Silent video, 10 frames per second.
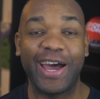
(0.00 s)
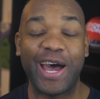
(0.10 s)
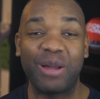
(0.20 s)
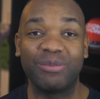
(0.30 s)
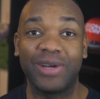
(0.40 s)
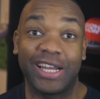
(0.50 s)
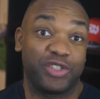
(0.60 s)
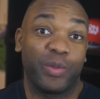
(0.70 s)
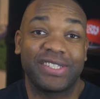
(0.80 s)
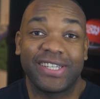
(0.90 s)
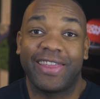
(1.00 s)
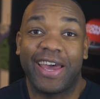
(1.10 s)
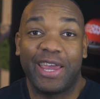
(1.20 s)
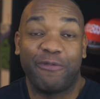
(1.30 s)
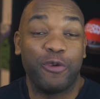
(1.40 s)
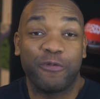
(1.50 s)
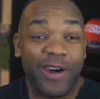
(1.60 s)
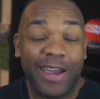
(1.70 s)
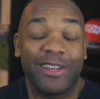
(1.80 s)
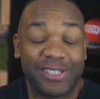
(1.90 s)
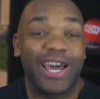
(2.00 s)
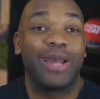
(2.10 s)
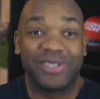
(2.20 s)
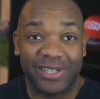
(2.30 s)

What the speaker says: I just want to say that if you find the time